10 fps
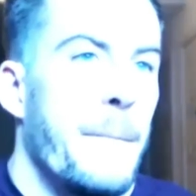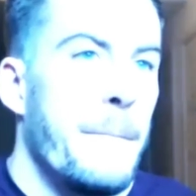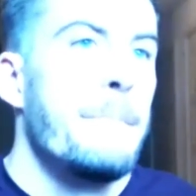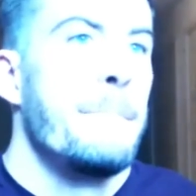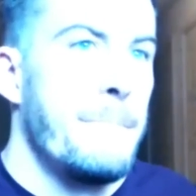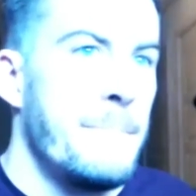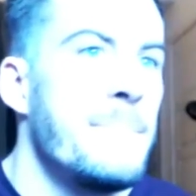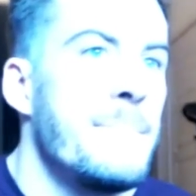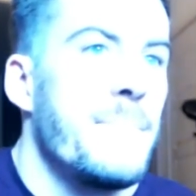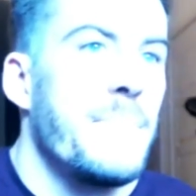I do, right?
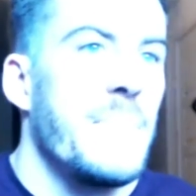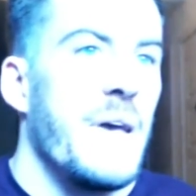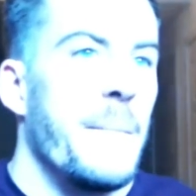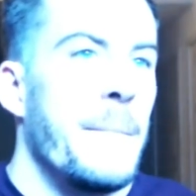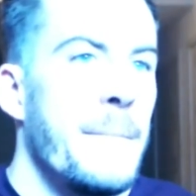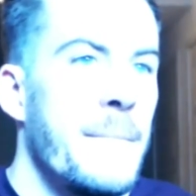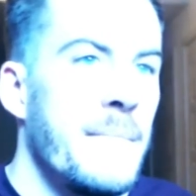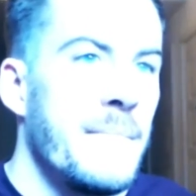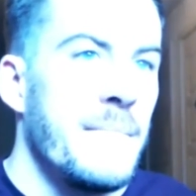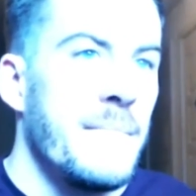Yeah. I can't
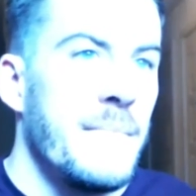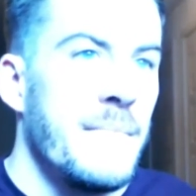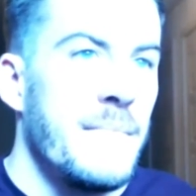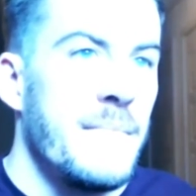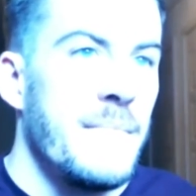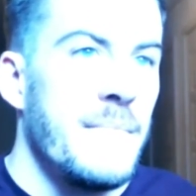even fool myself